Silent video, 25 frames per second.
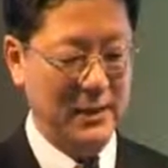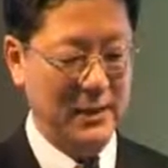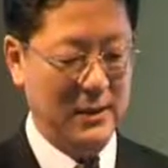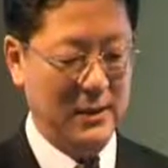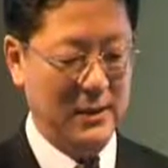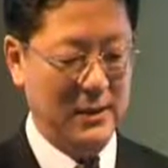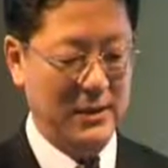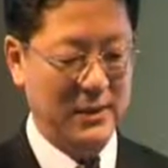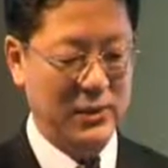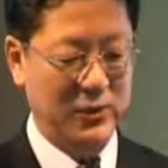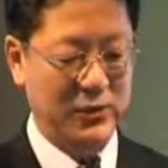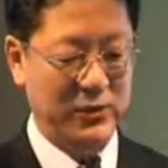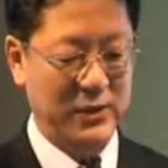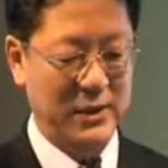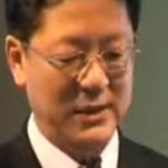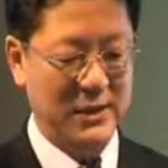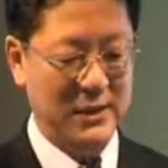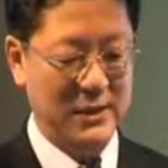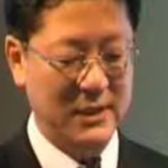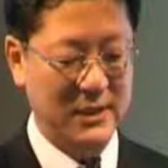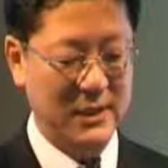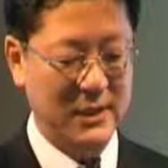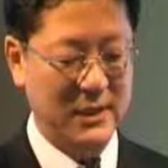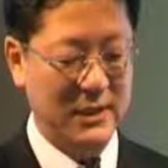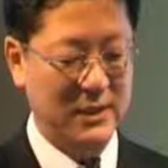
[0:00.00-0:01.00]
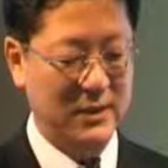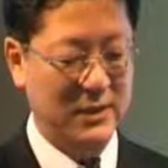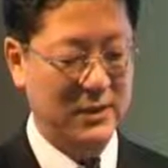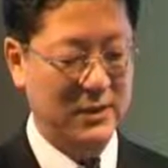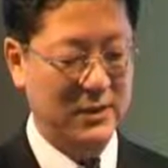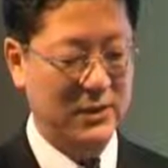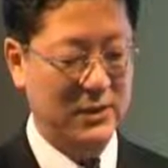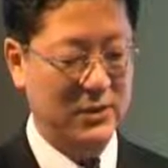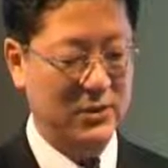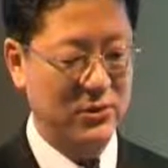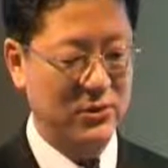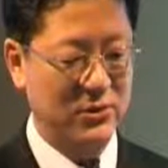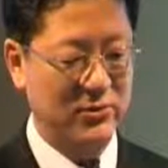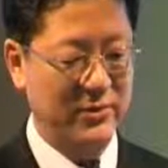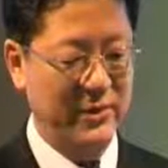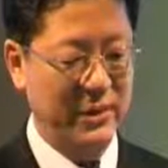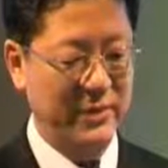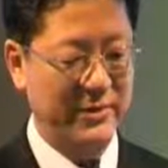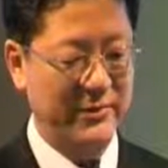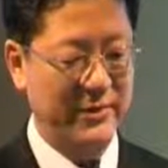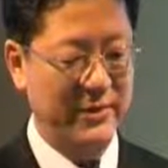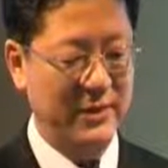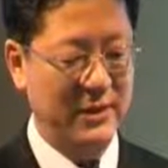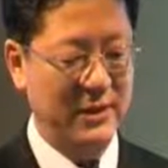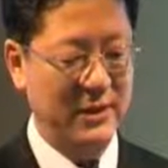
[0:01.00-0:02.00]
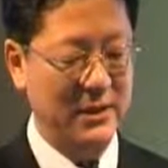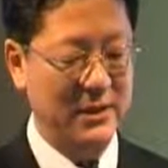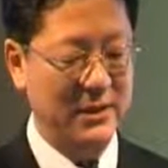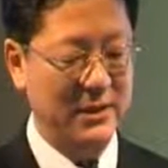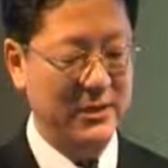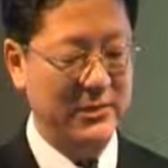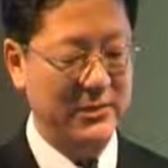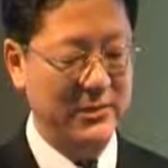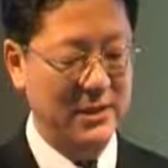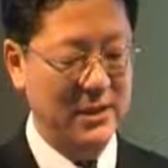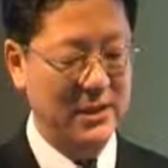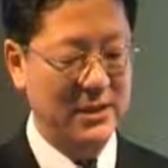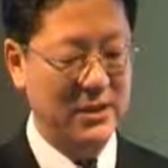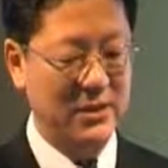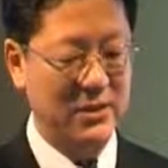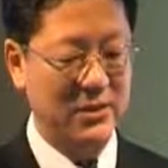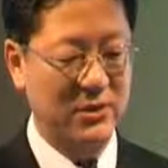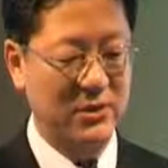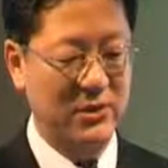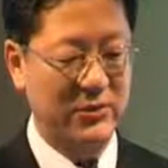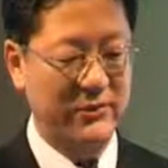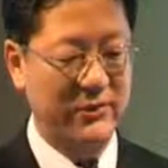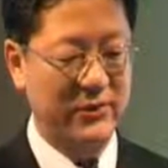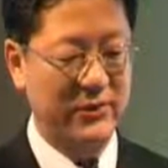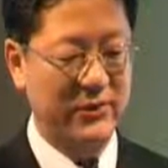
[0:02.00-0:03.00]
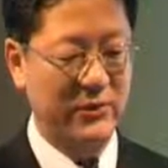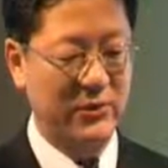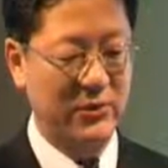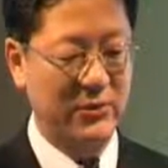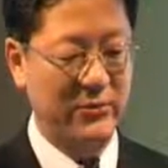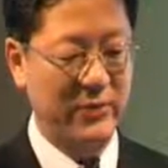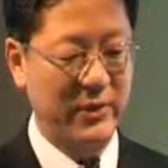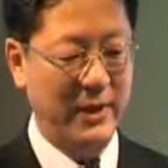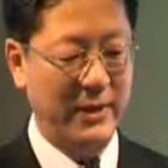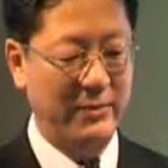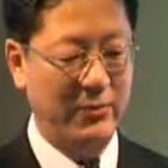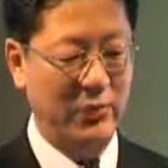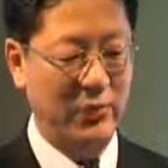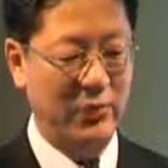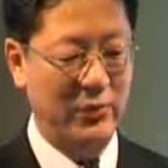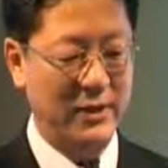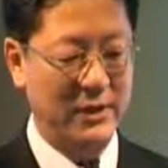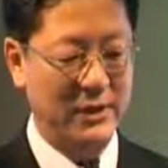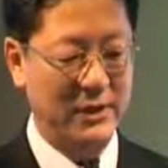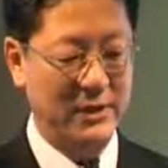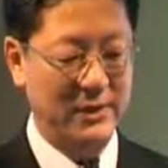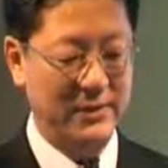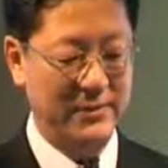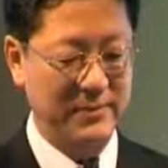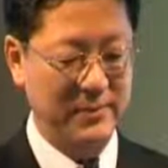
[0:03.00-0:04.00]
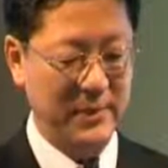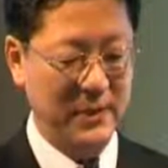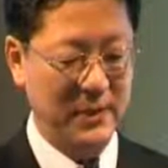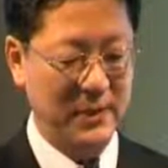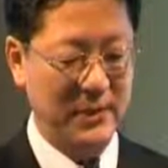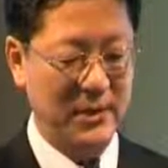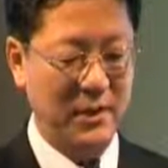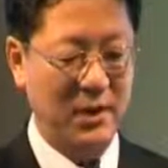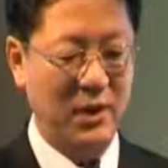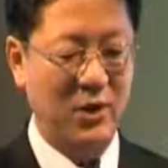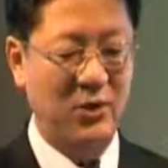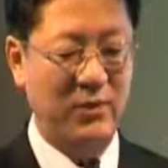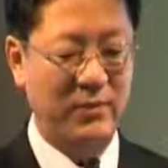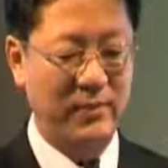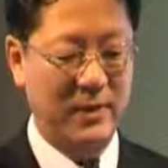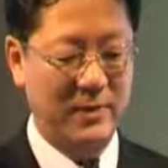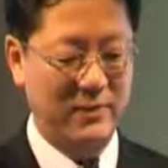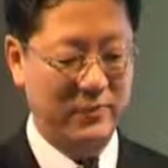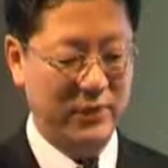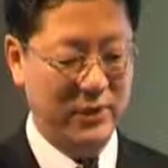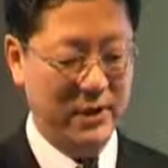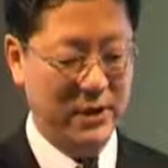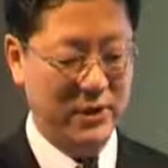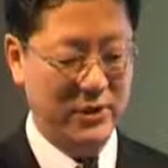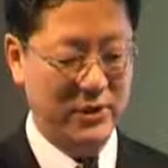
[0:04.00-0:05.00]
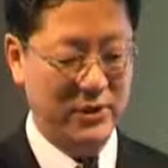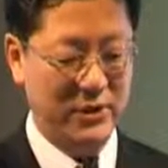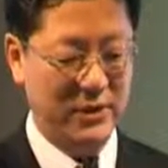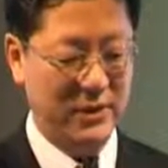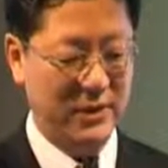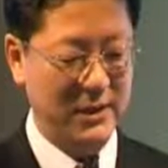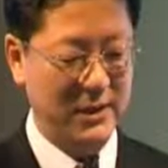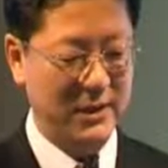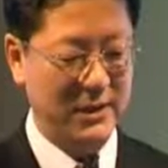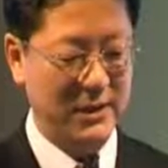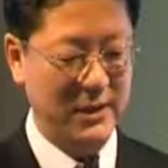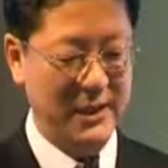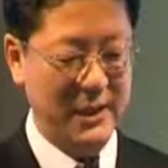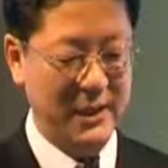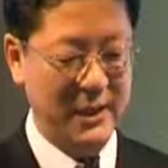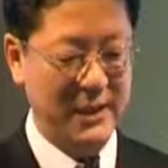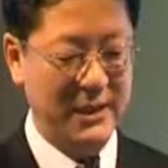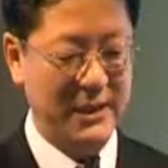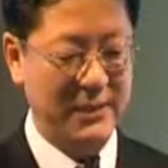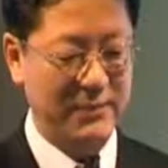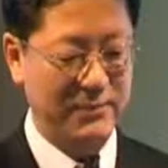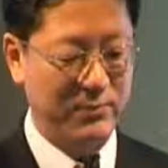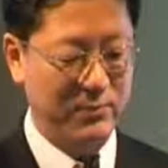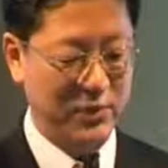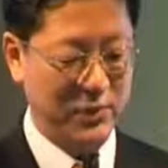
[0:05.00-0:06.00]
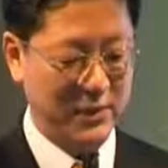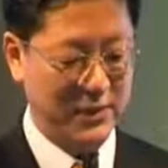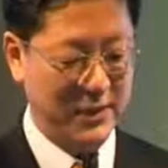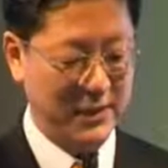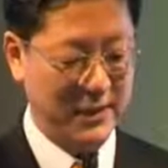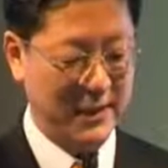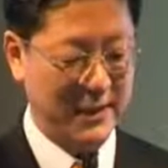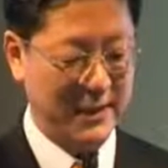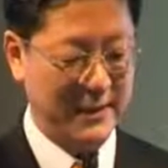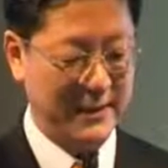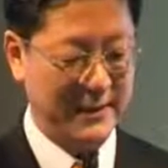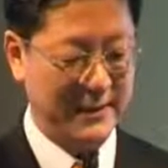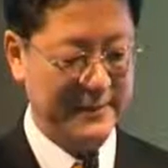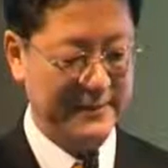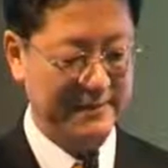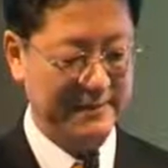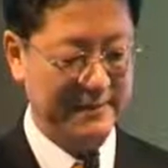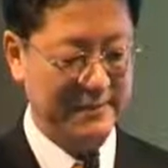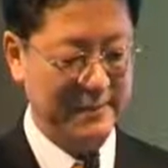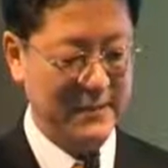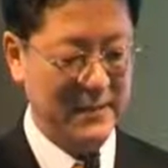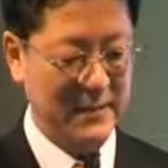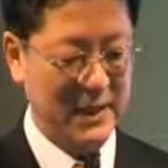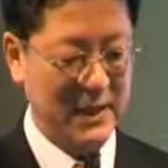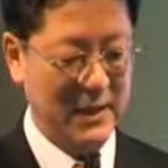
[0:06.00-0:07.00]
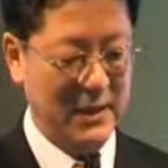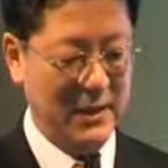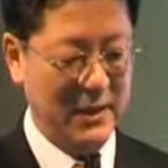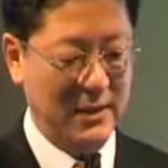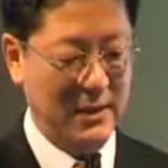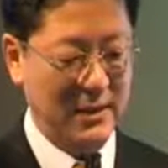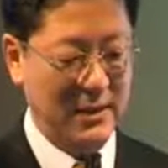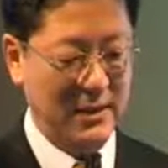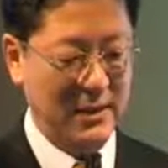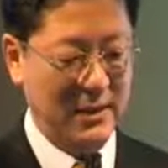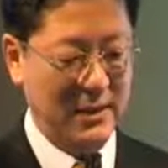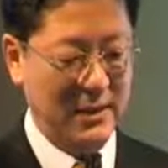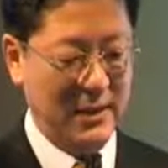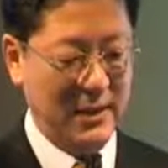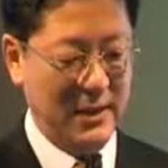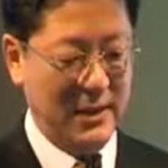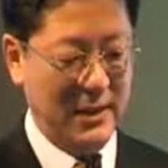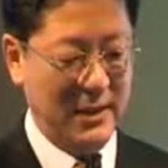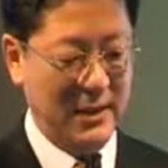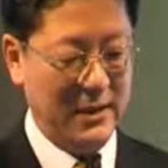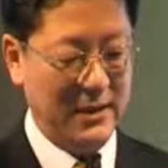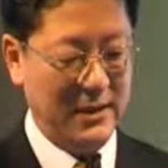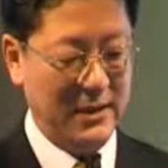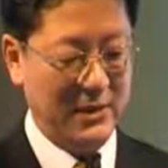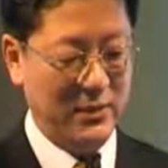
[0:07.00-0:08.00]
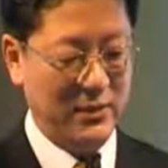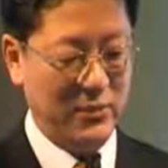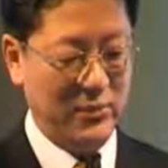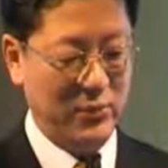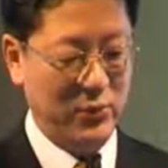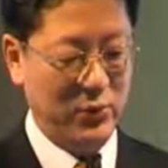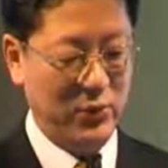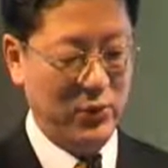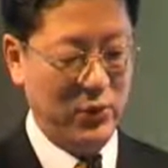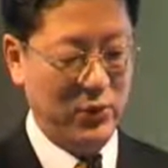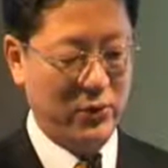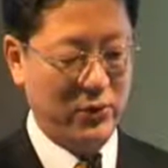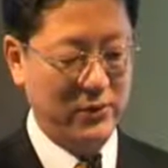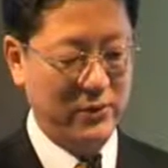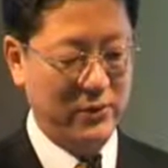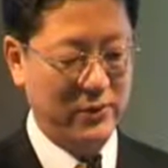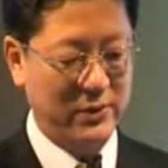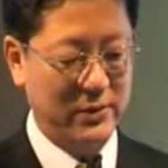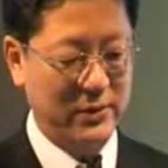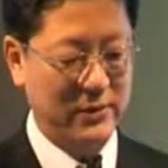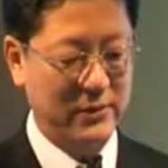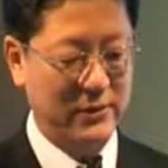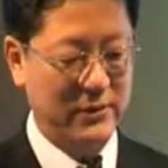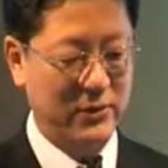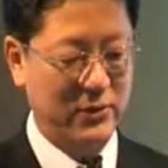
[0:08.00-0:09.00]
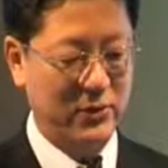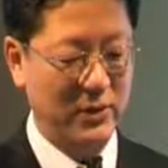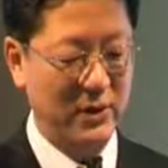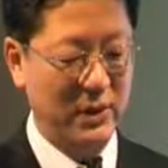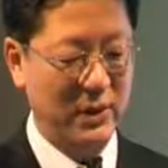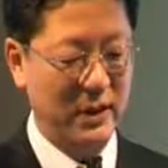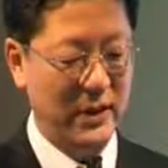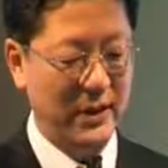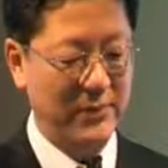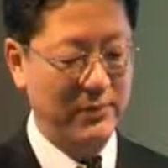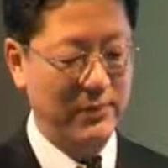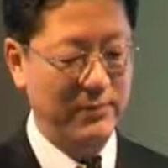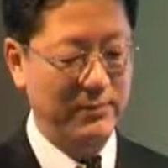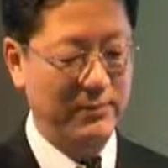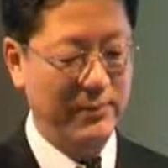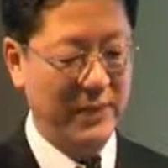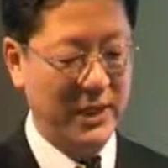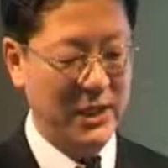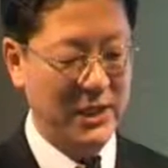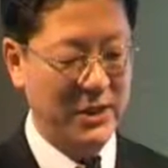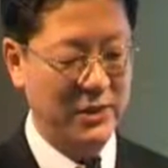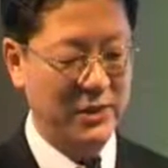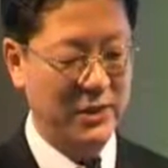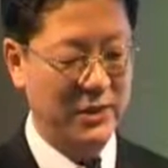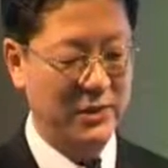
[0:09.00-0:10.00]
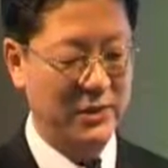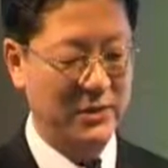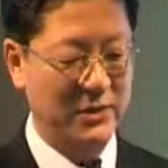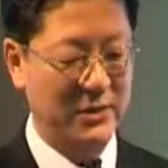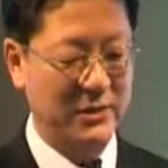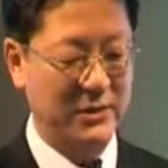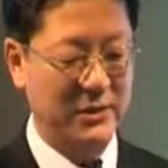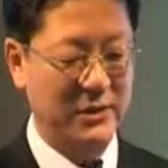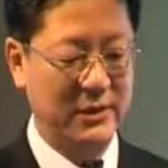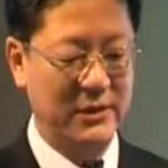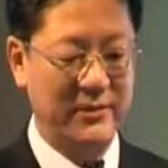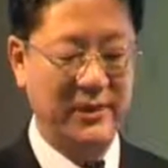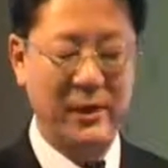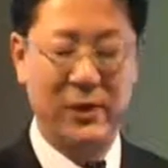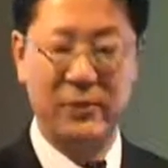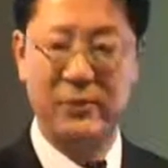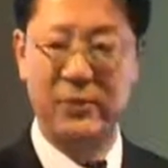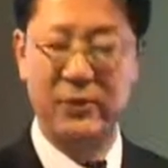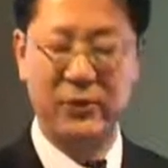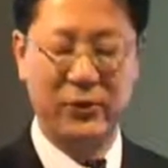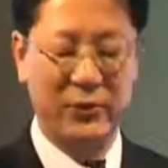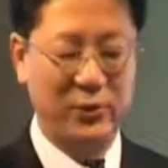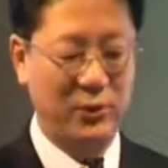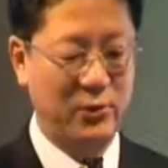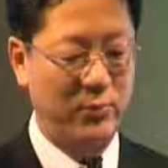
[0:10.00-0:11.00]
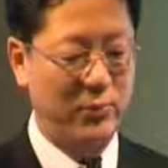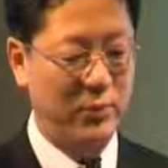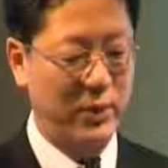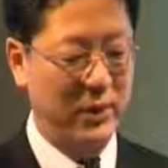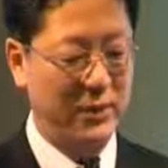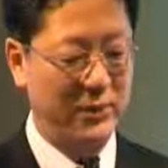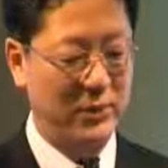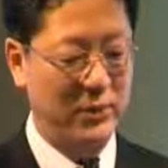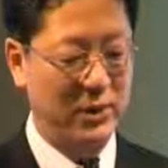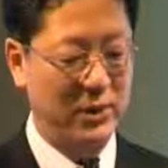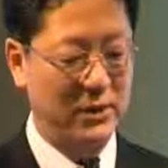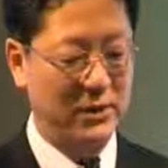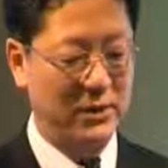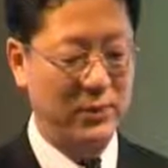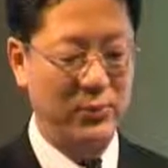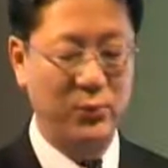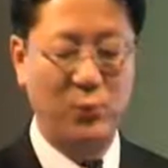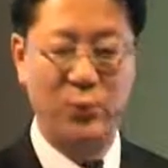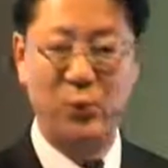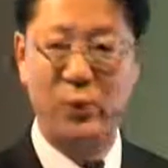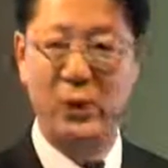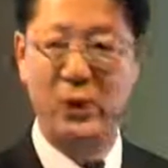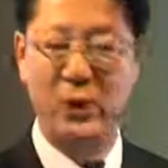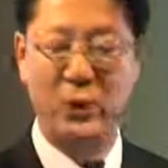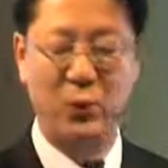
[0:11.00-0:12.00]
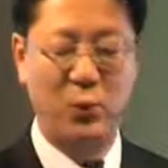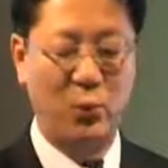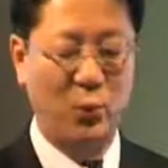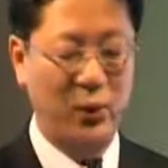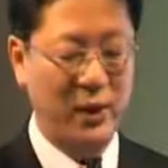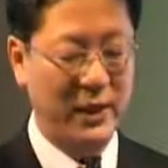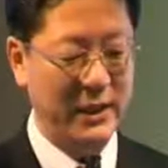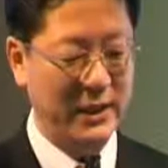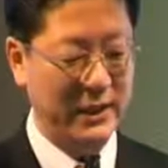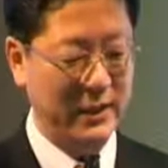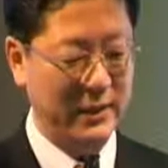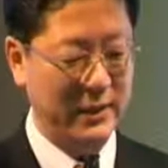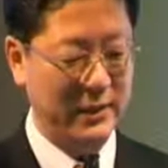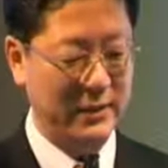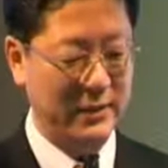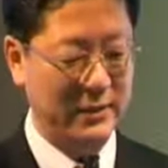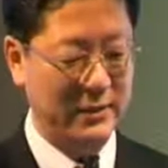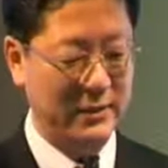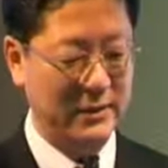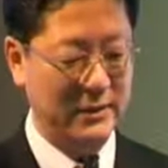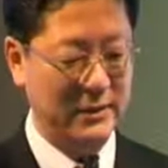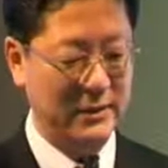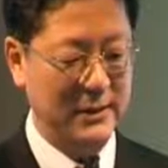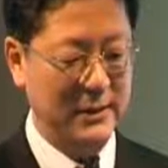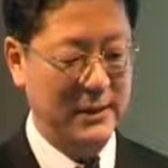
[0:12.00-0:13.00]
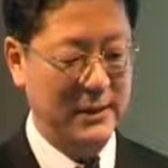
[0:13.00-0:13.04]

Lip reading: As you can see, the cumulative risk of thromboembolism in our population is 18%. And note, 11 patients developed thromboembolism within 1 year,